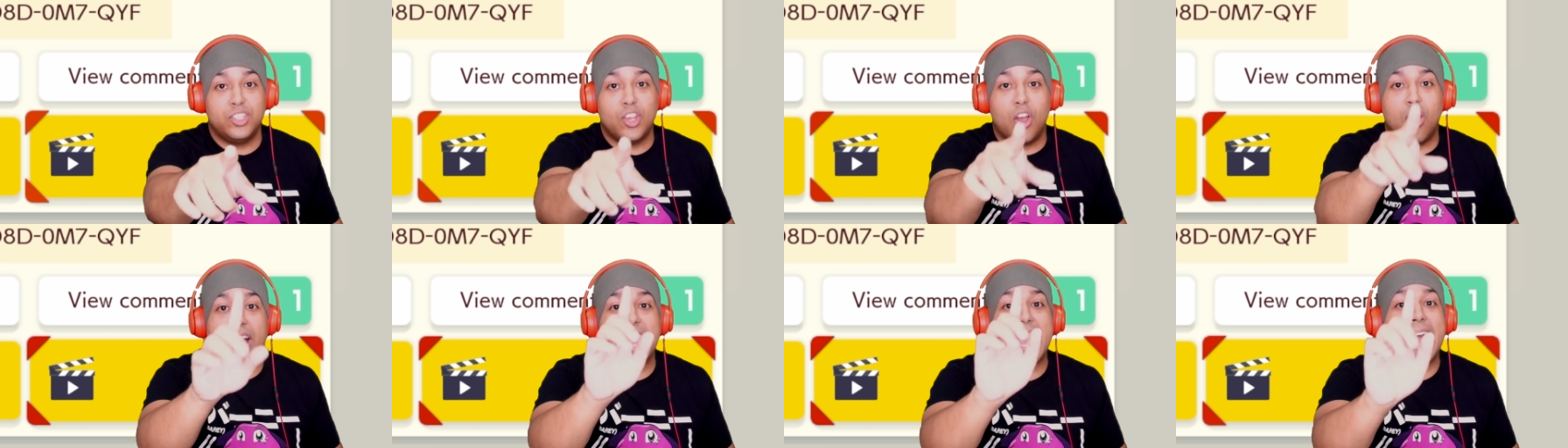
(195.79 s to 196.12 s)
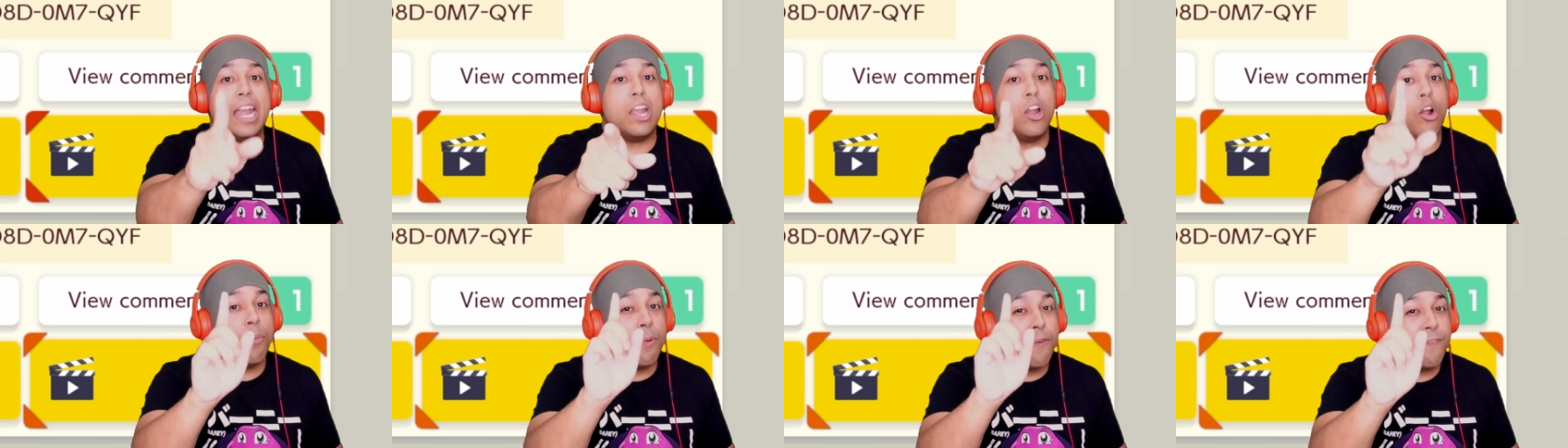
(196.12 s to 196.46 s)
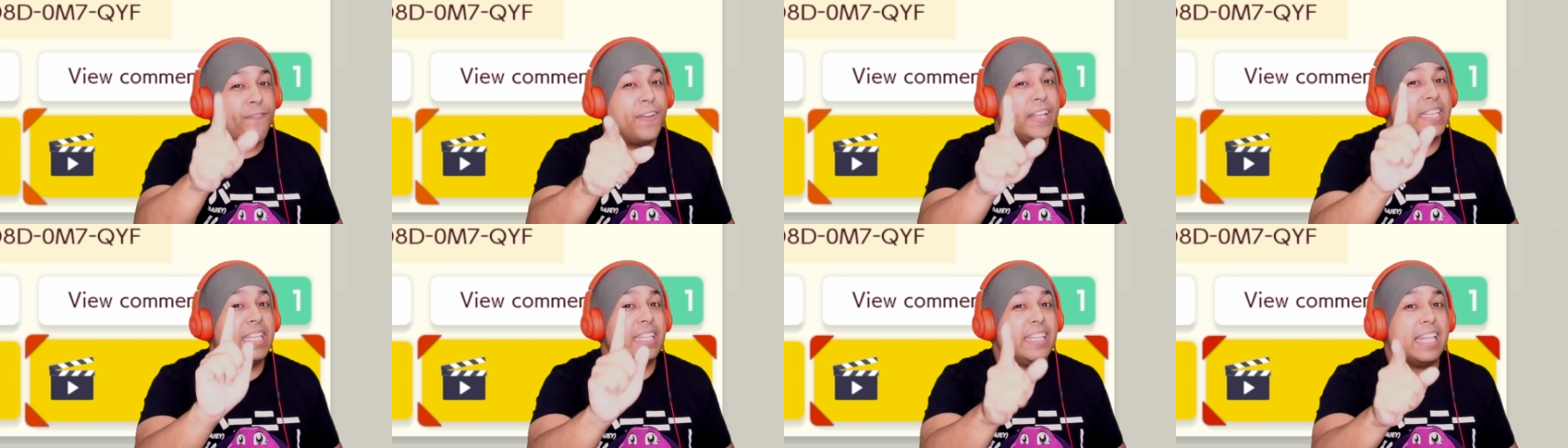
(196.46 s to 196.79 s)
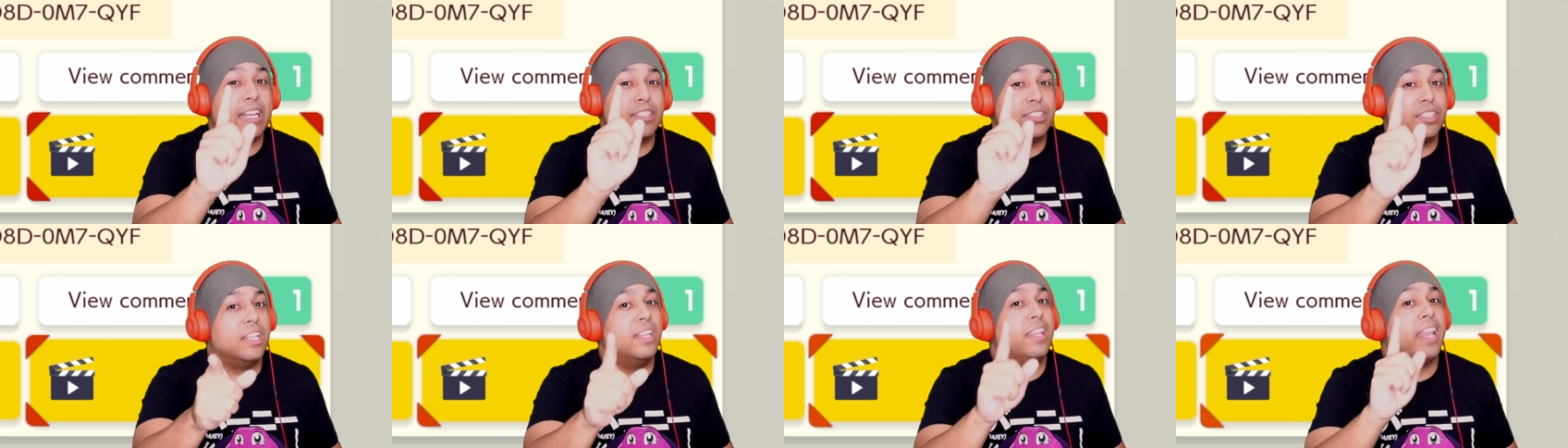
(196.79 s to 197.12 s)
Y'all got it over
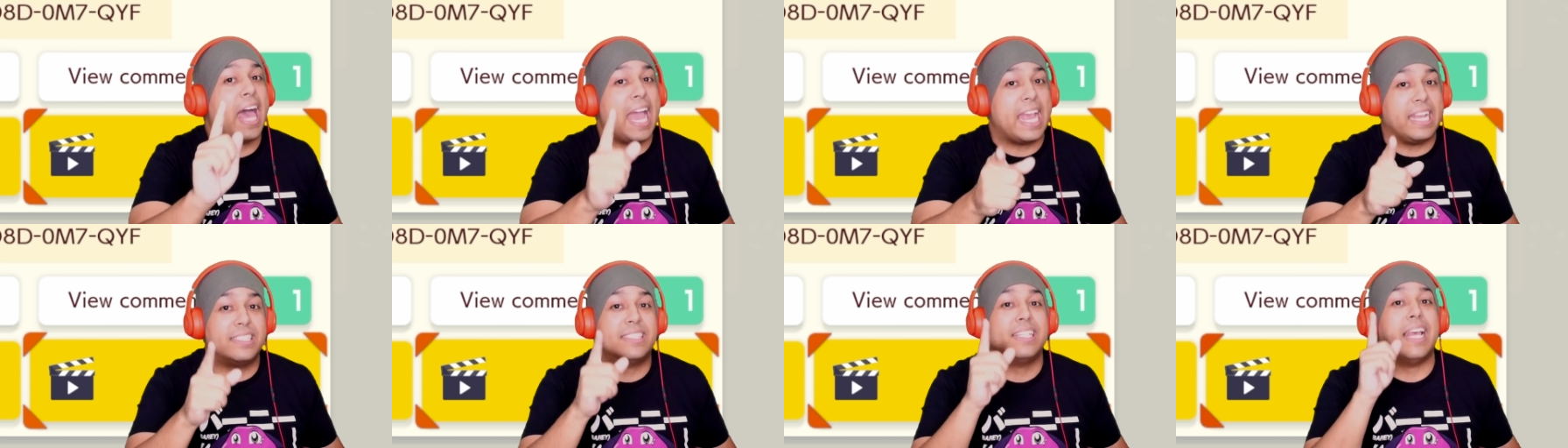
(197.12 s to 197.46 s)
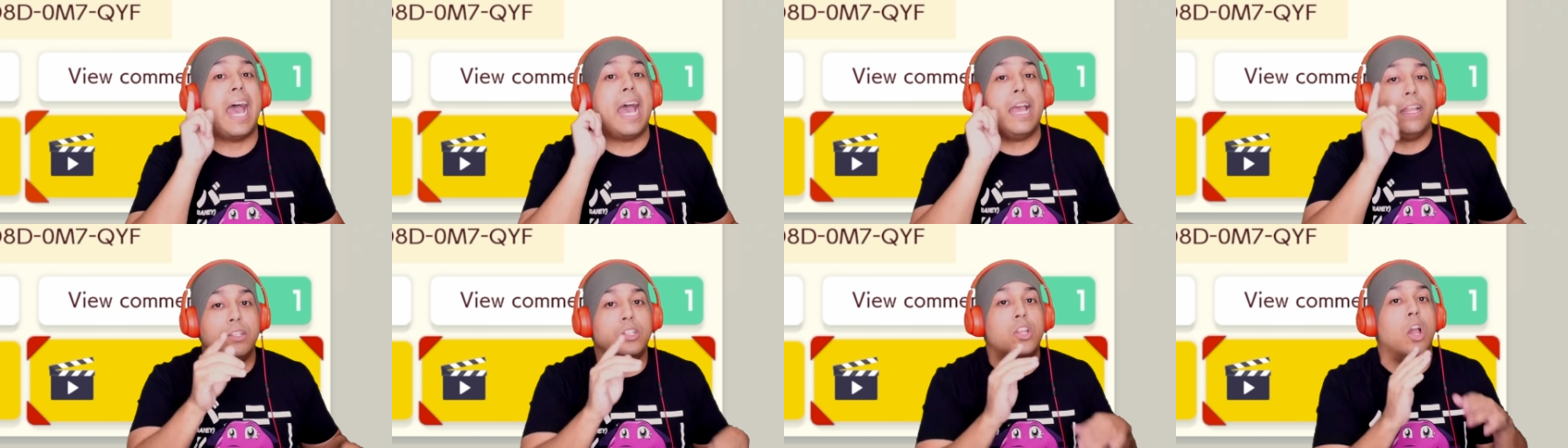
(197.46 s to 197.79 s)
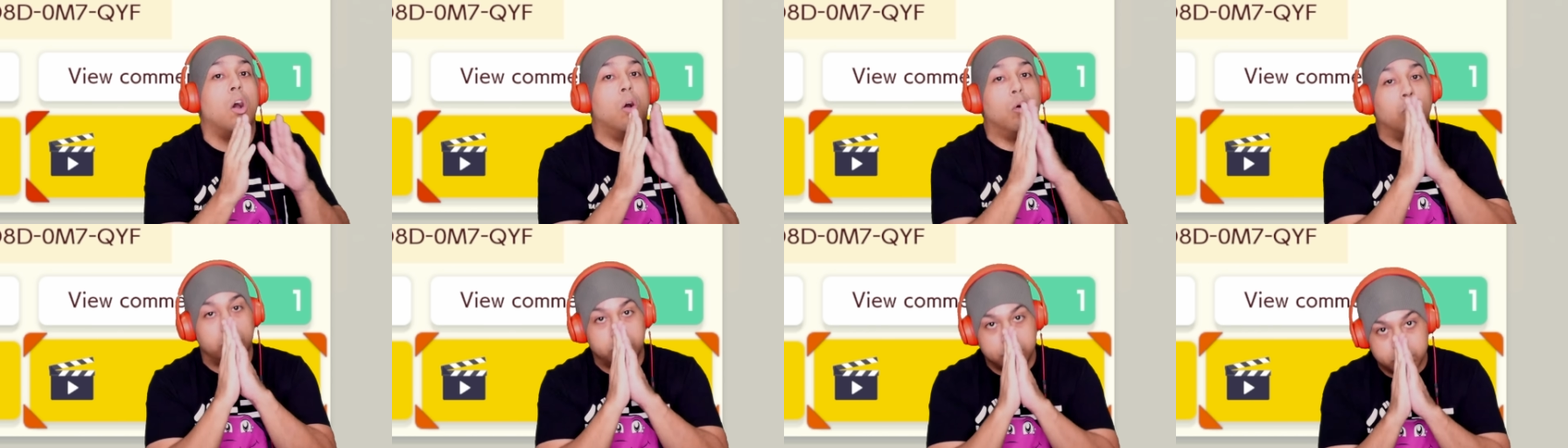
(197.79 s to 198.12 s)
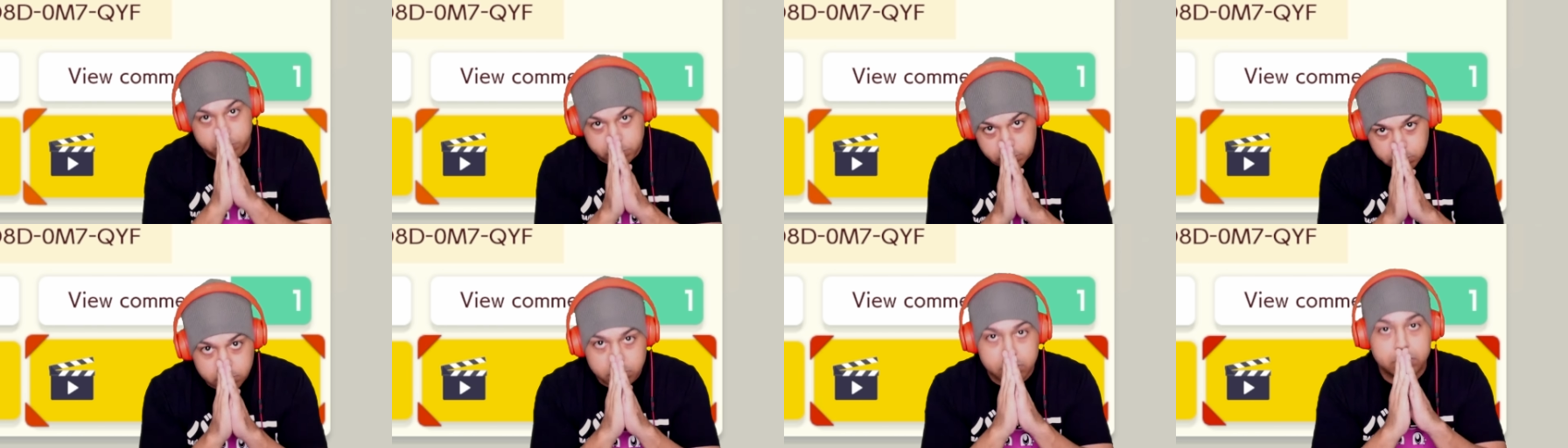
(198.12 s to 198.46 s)
50,000 likes. I, yo,
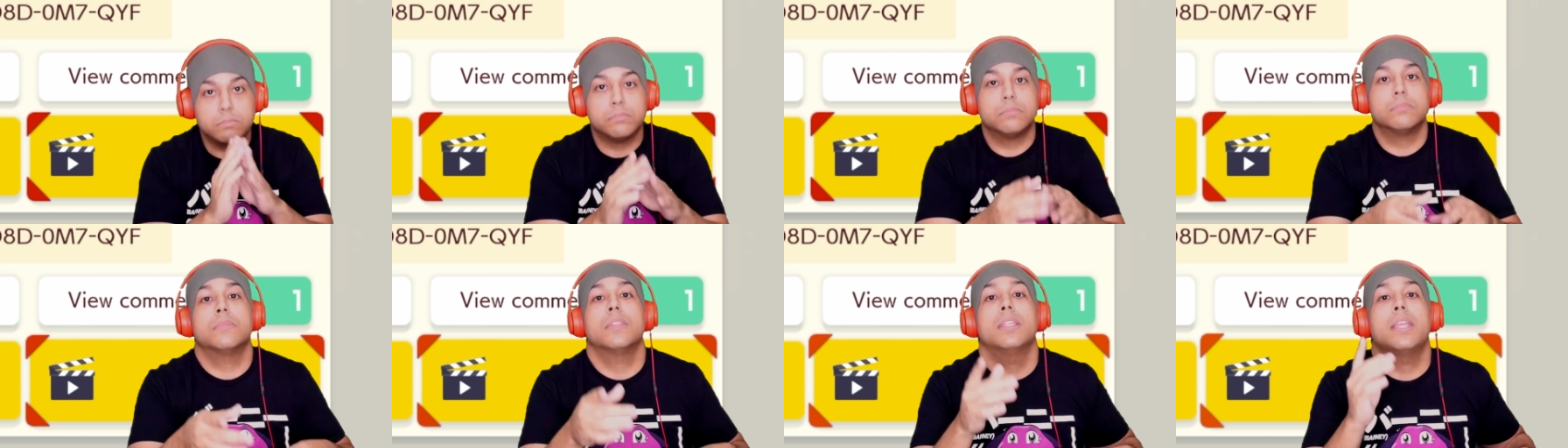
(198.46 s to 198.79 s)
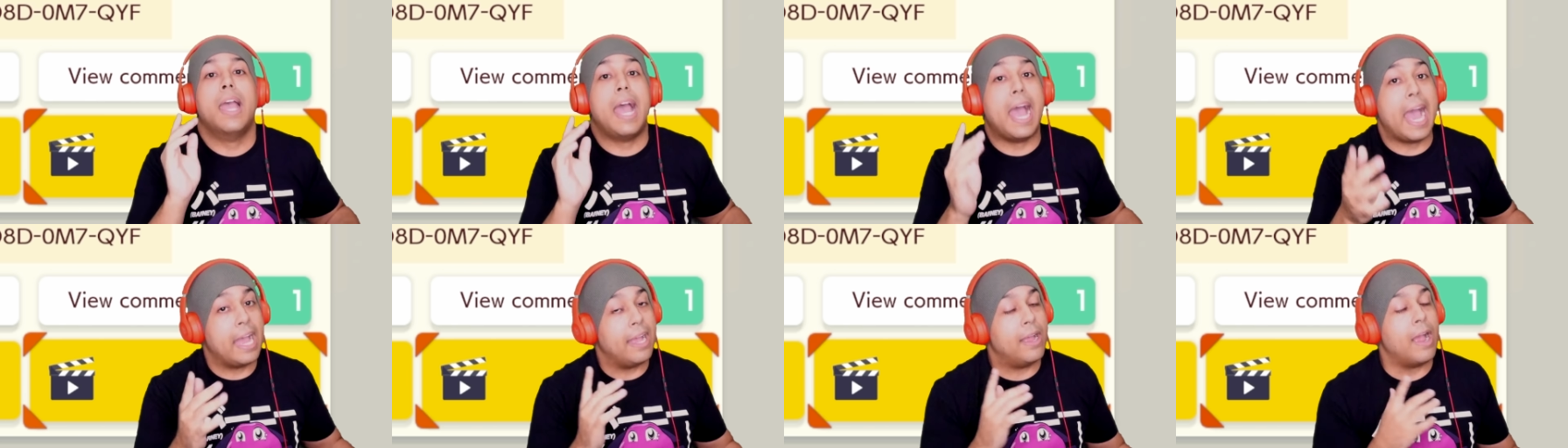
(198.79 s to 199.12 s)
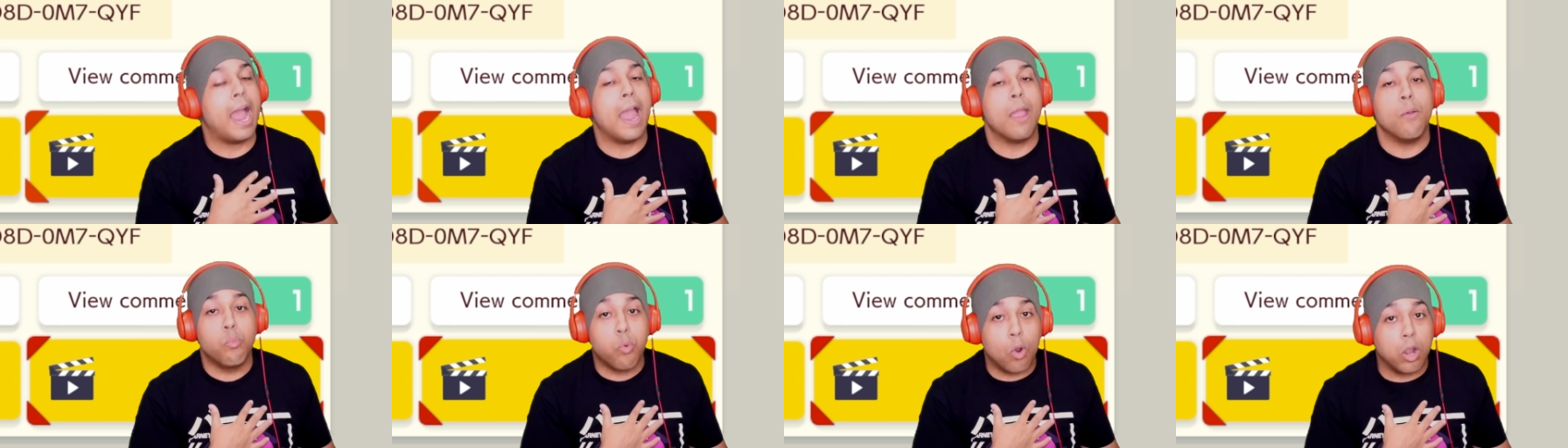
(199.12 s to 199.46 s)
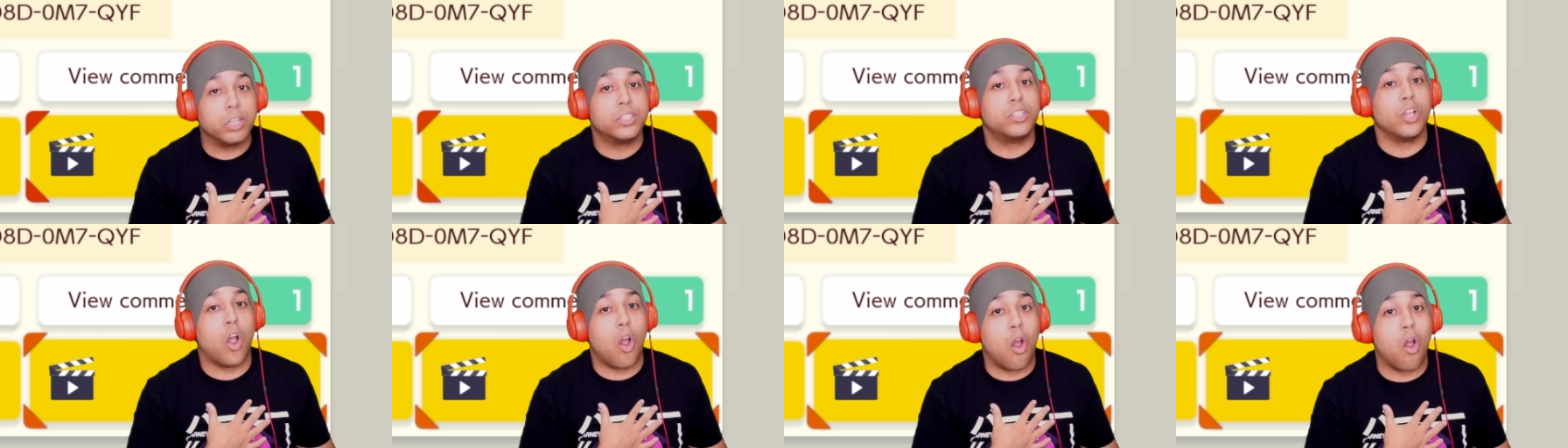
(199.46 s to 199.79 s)
I, I
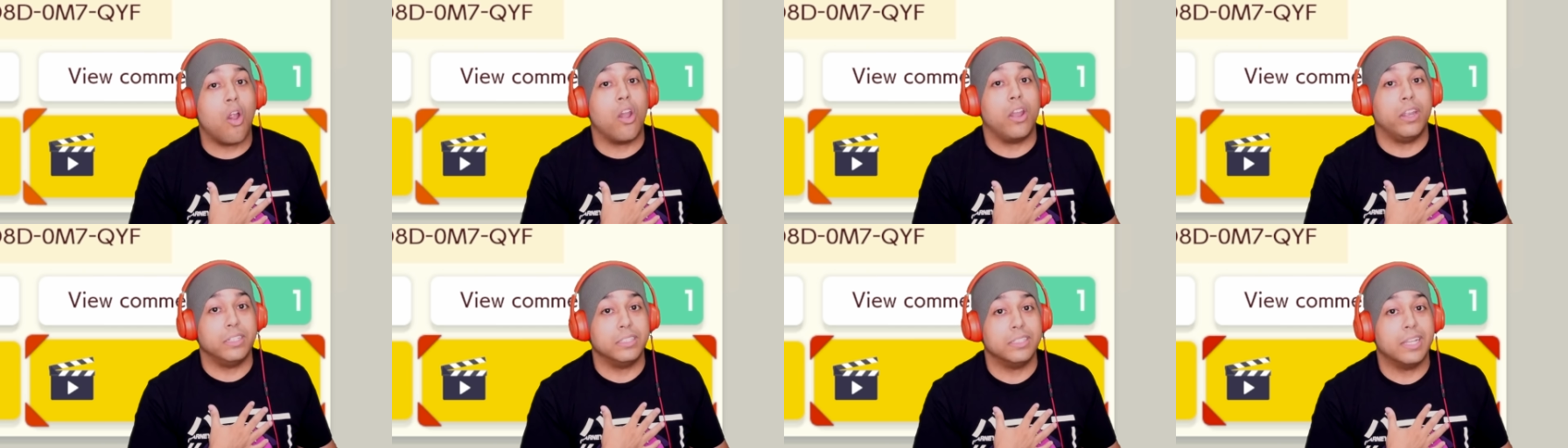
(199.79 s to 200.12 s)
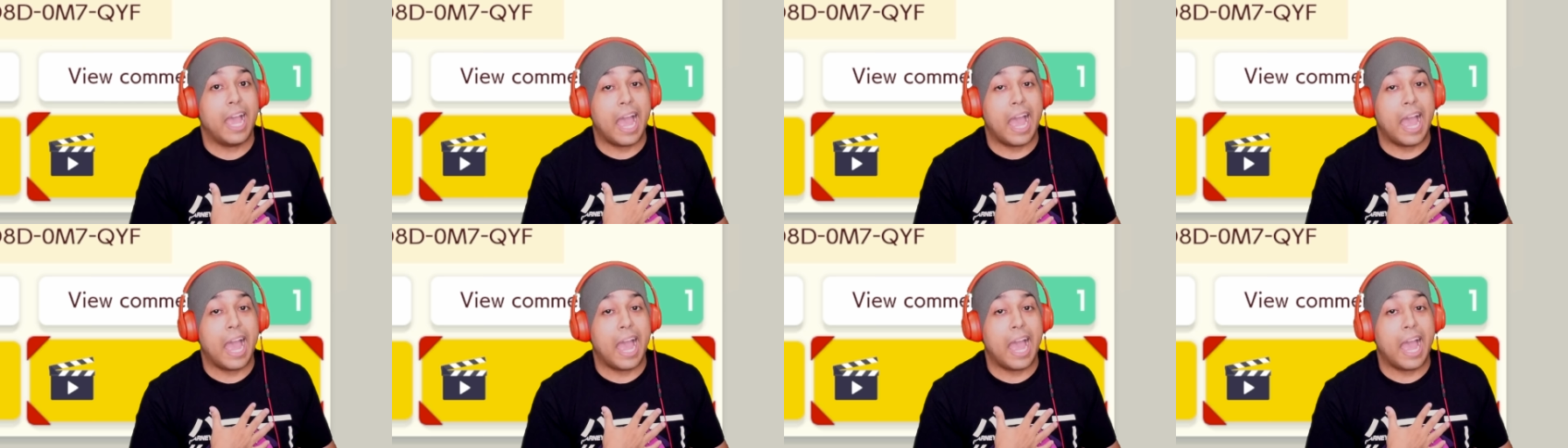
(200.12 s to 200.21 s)
worked hard.